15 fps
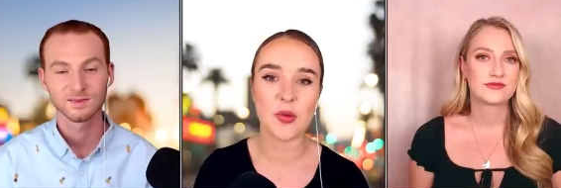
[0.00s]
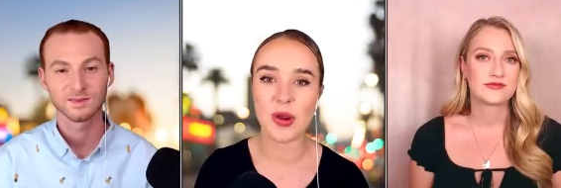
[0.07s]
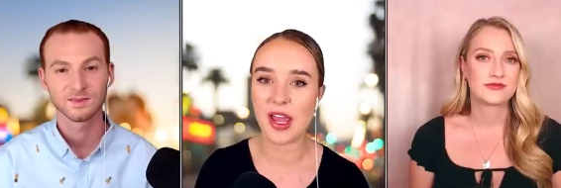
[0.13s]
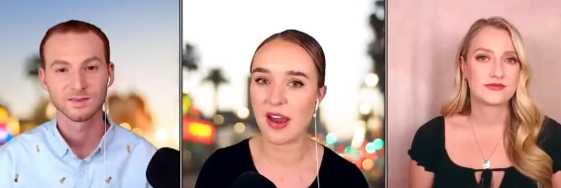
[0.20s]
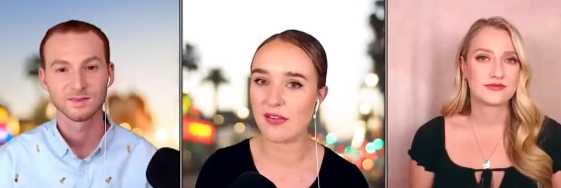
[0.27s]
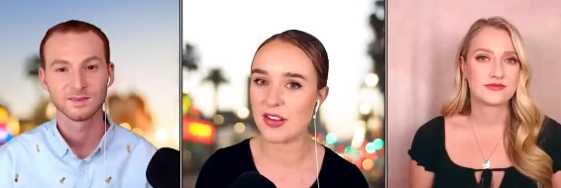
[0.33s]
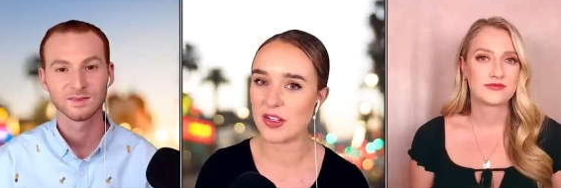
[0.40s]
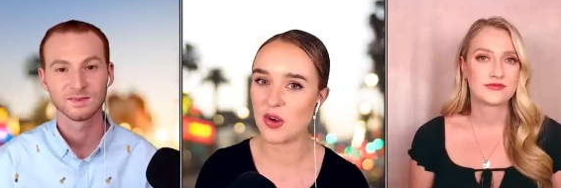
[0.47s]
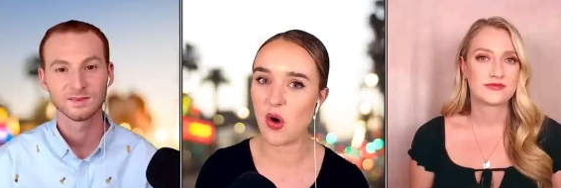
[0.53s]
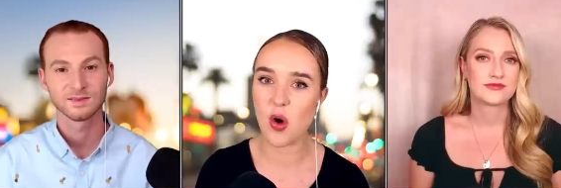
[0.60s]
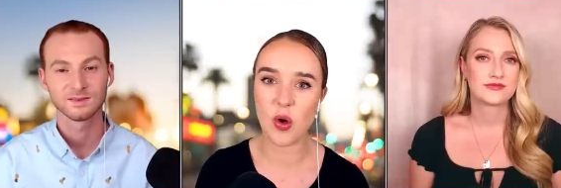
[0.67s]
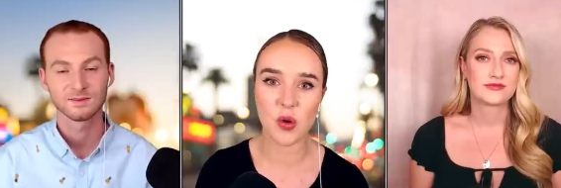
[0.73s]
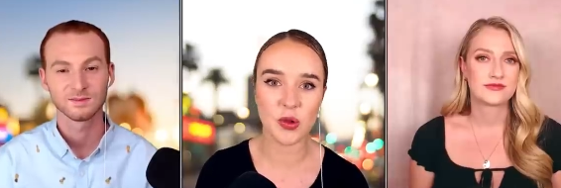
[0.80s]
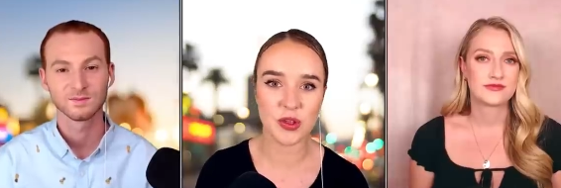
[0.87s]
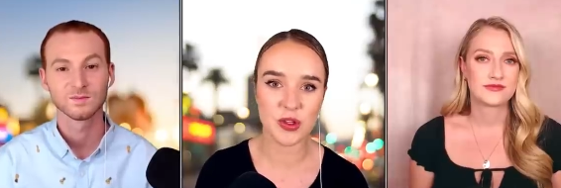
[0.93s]
Speaker 1: We have this
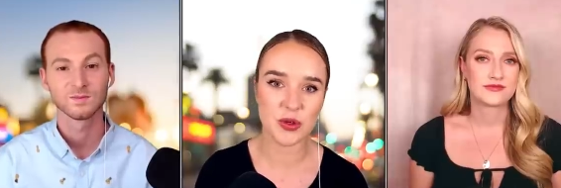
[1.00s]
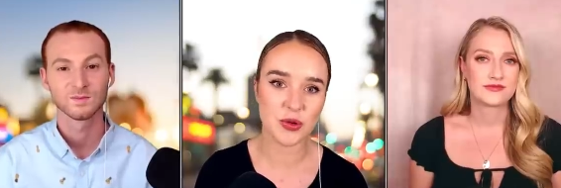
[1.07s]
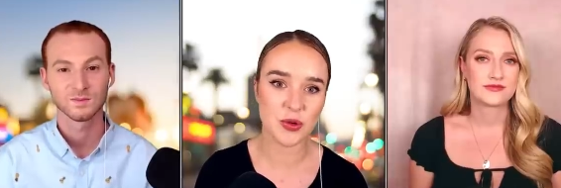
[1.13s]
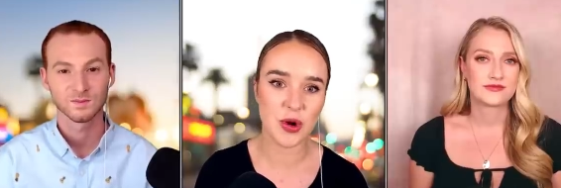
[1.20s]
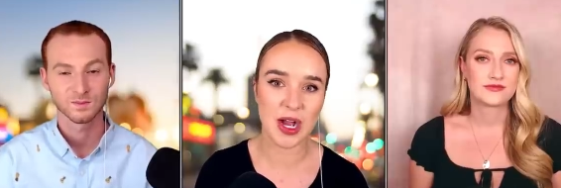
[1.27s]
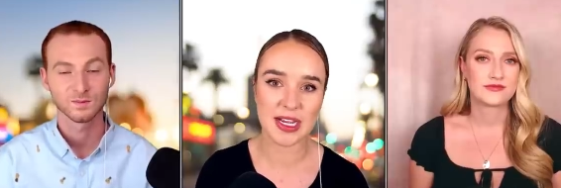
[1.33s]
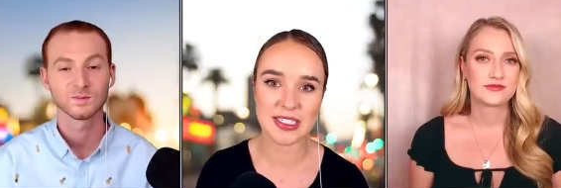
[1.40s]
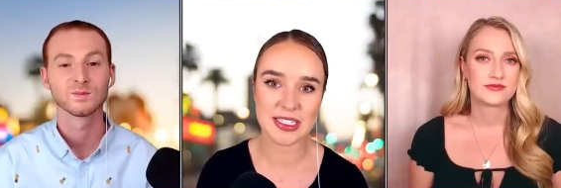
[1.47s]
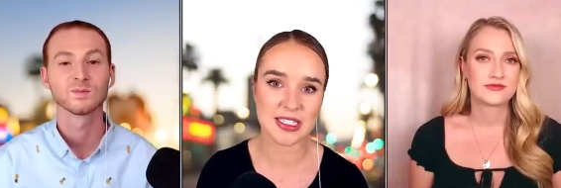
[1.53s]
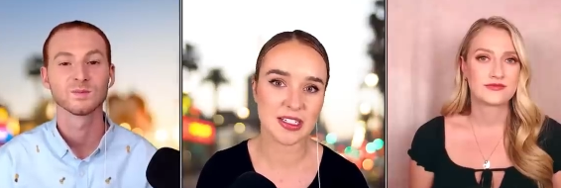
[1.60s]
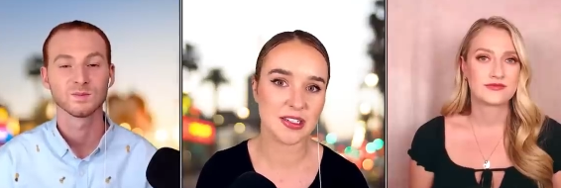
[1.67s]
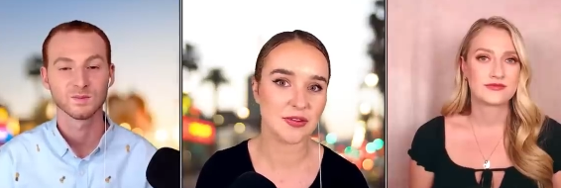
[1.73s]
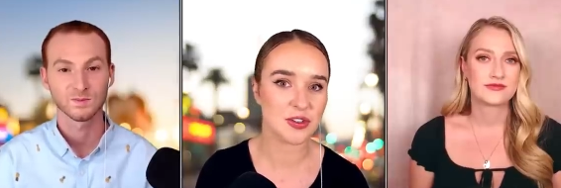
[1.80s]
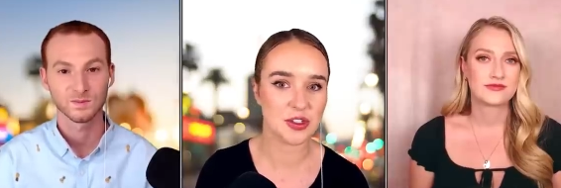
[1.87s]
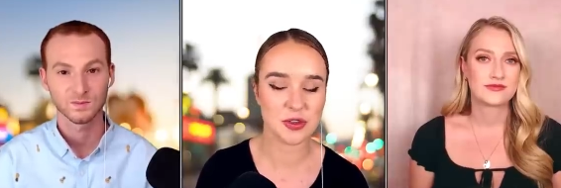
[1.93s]
whole new
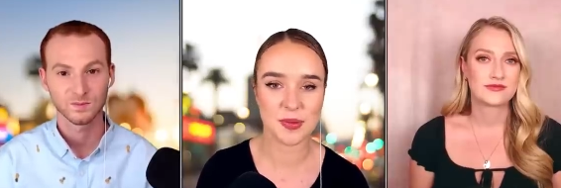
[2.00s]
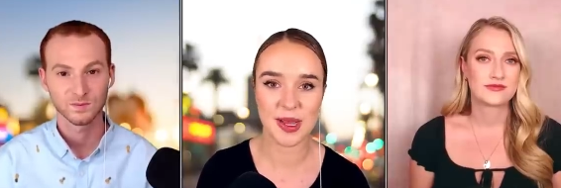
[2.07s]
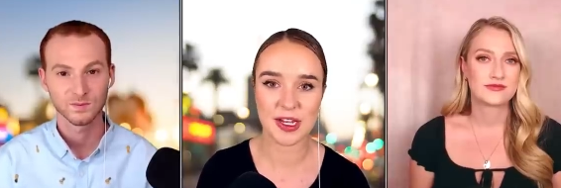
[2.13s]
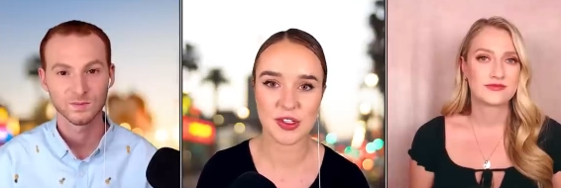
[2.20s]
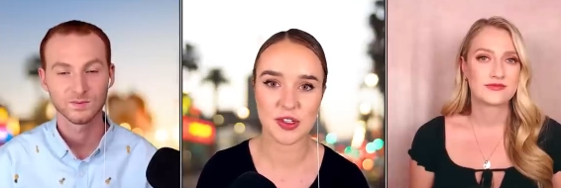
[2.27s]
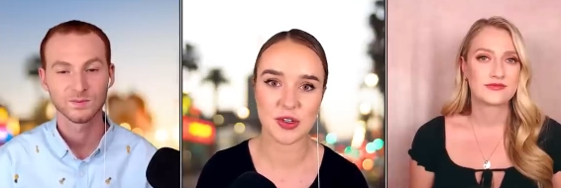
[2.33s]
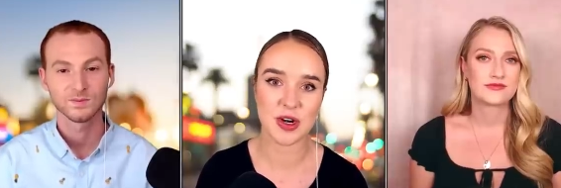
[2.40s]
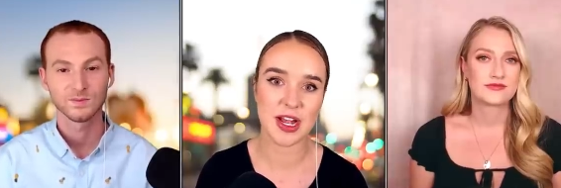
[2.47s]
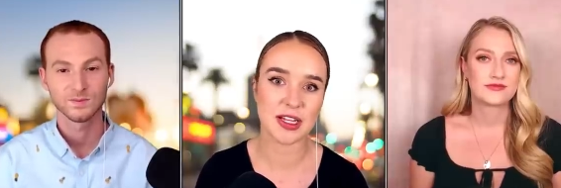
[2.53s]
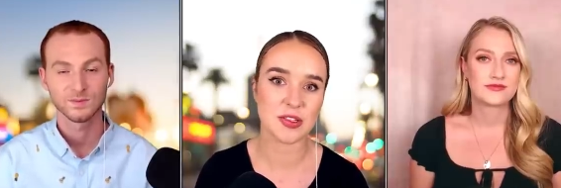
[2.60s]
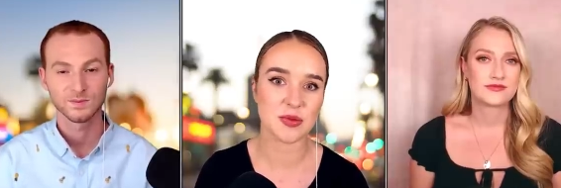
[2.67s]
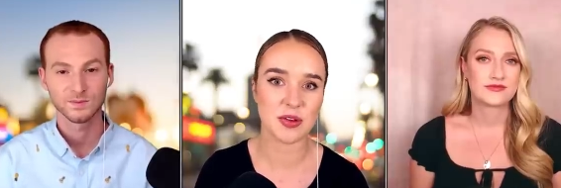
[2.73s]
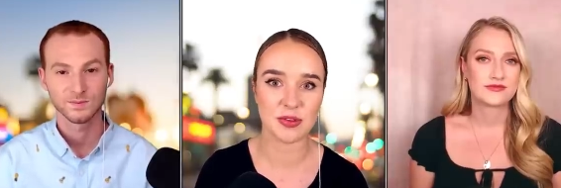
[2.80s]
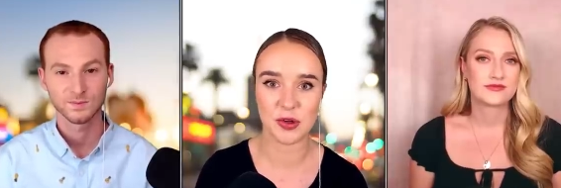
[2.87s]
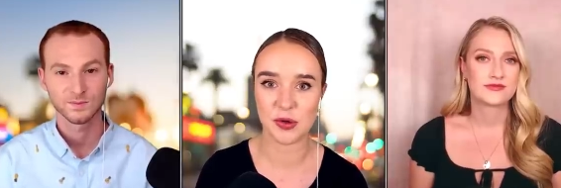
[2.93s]
idea of two bachelorettes.
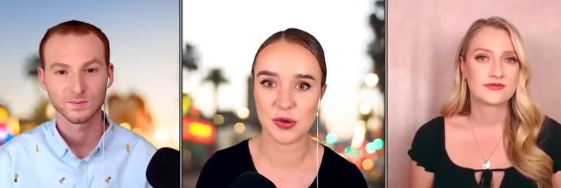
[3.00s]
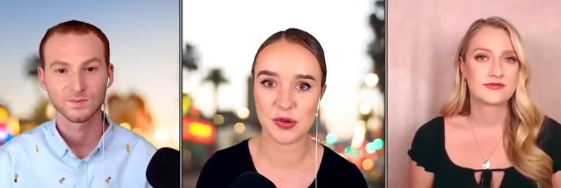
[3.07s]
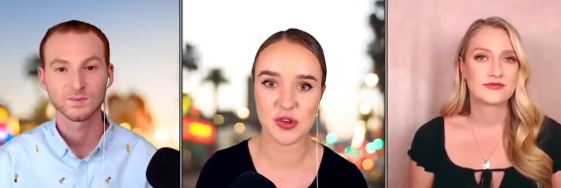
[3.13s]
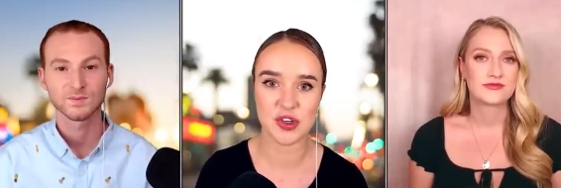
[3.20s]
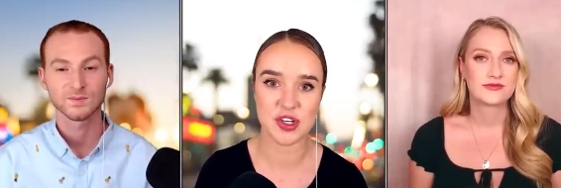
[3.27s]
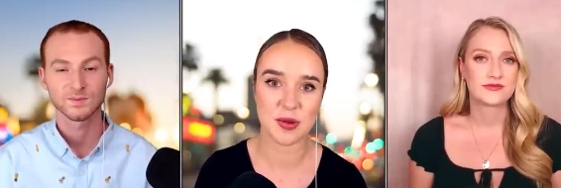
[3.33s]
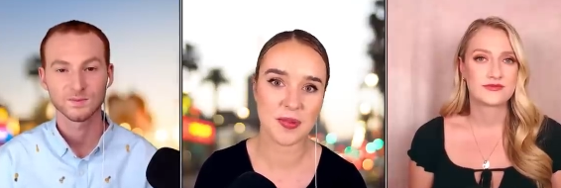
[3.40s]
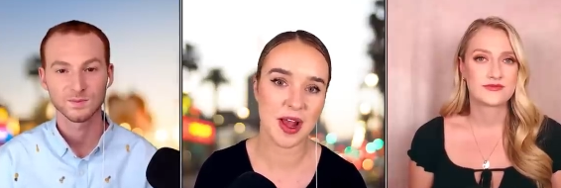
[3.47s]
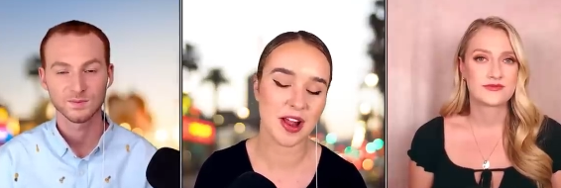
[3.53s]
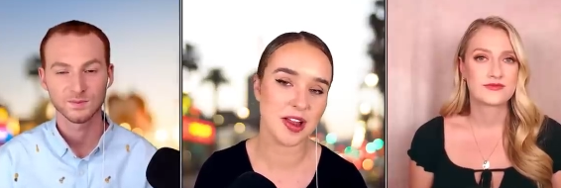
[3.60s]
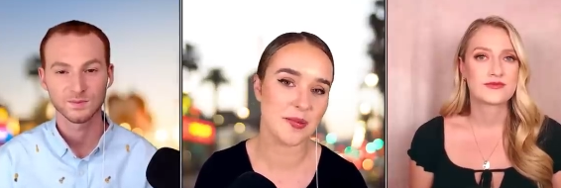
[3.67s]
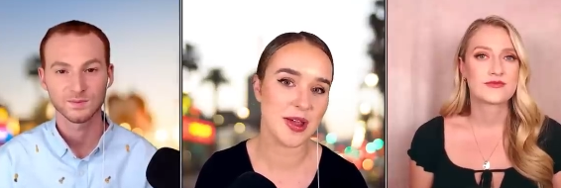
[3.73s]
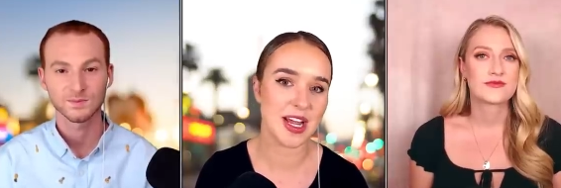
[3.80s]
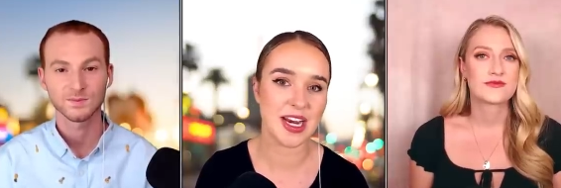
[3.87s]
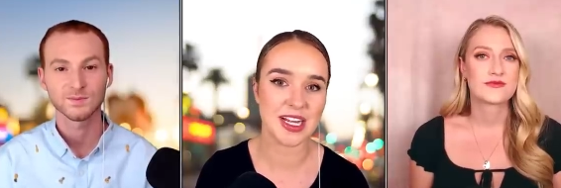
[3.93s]
We have the cruise ship
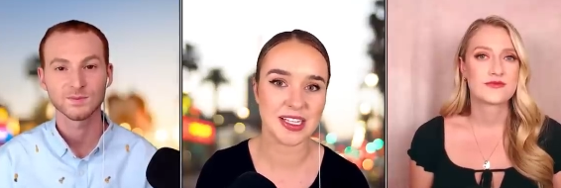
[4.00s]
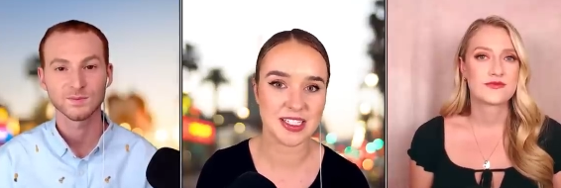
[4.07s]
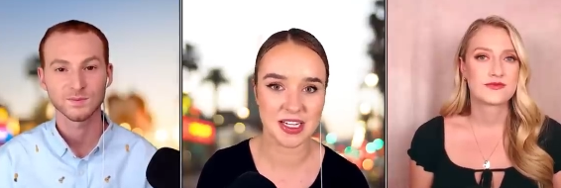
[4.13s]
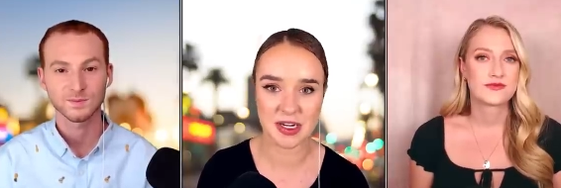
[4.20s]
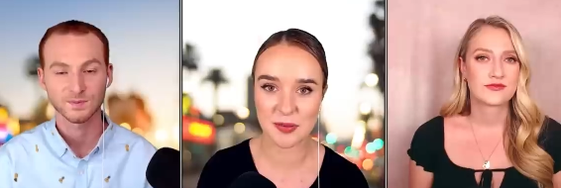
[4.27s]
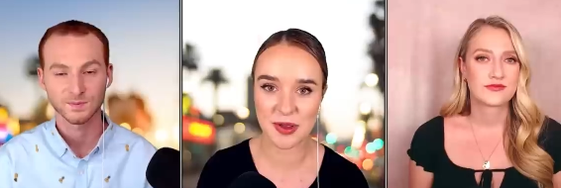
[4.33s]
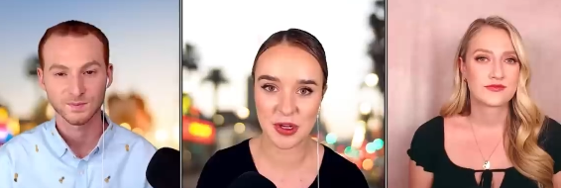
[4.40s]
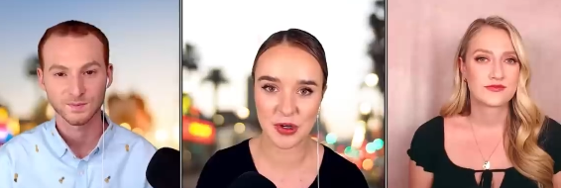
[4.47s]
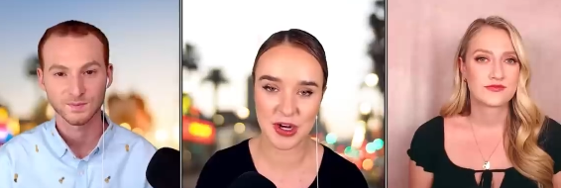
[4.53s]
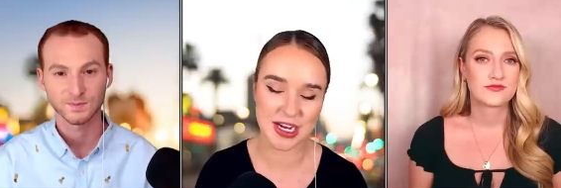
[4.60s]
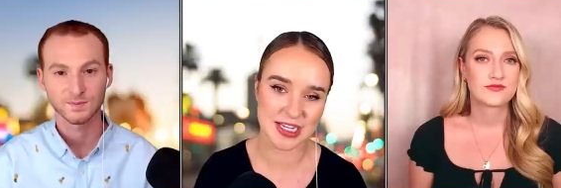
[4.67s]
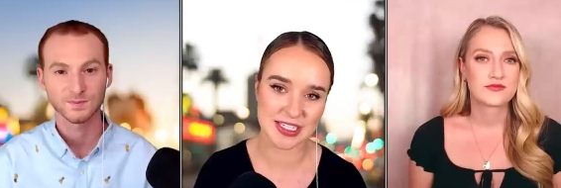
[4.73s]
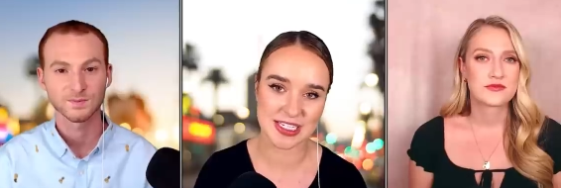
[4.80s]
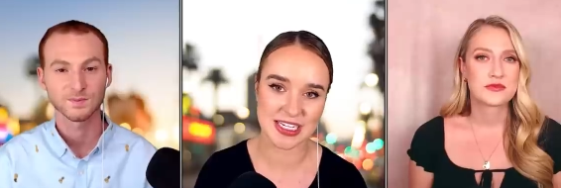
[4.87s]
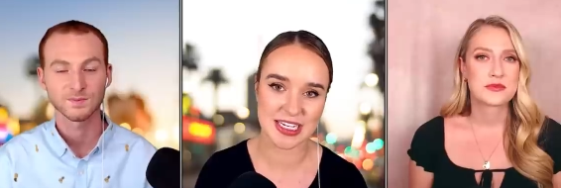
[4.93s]
element. It's going to be
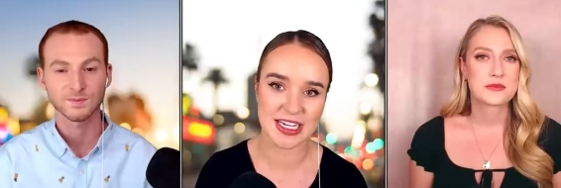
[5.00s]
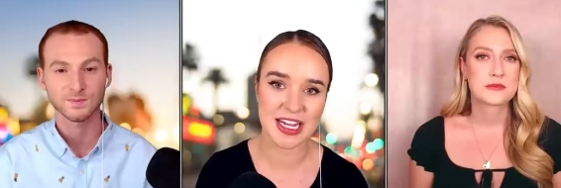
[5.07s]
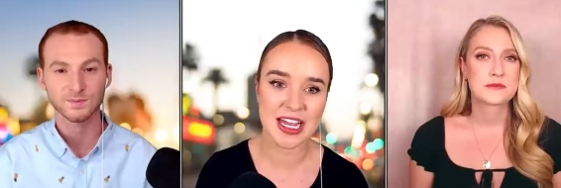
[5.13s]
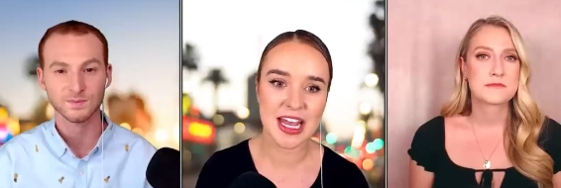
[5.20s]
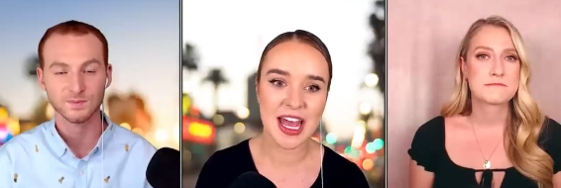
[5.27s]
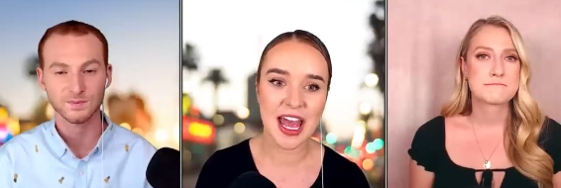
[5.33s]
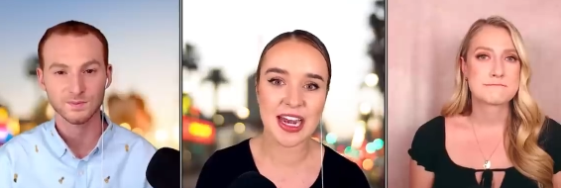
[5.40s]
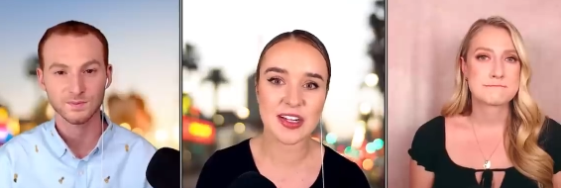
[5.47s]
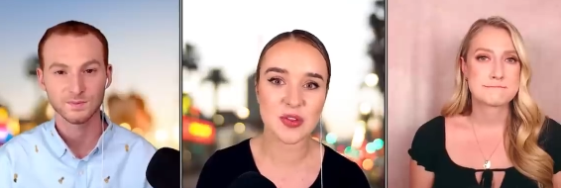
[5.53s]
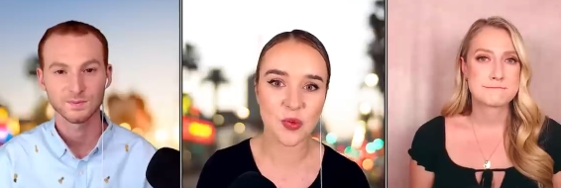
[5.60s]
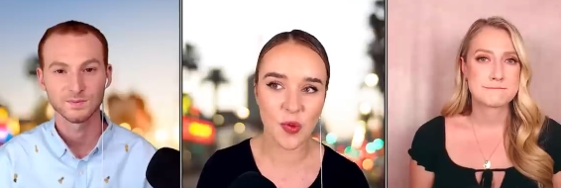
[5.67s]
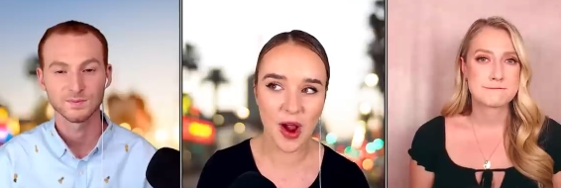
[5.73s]
crazy. And it's